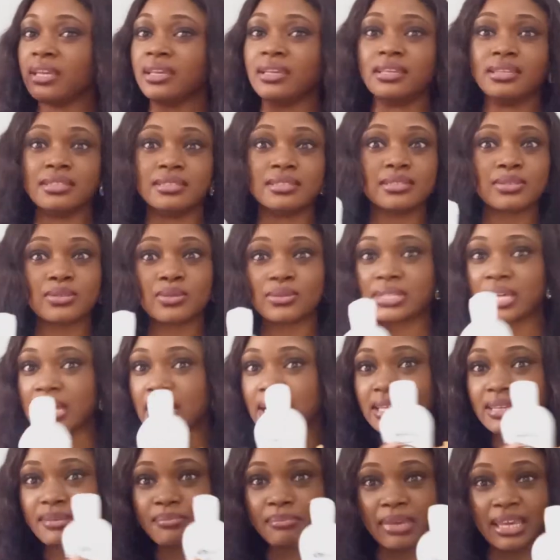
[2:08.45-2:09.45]
It's
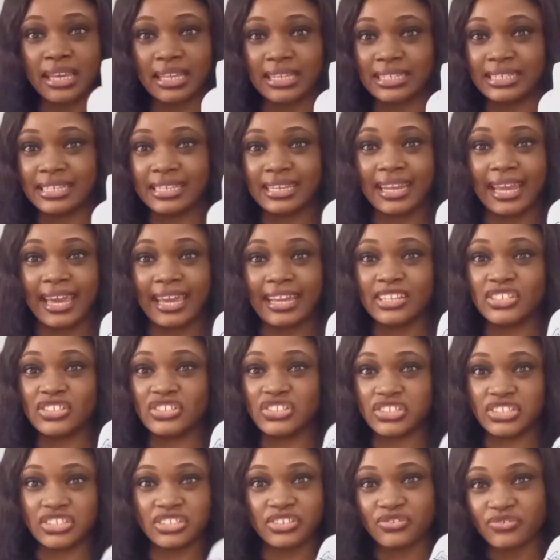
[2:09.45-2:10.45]
totally made in
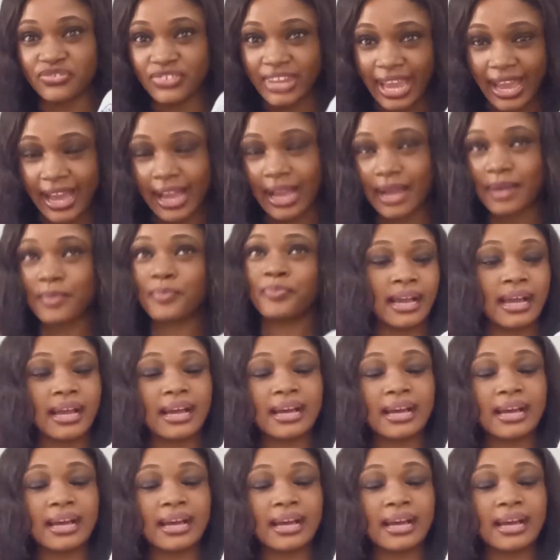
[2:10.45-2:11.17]
Nigeria.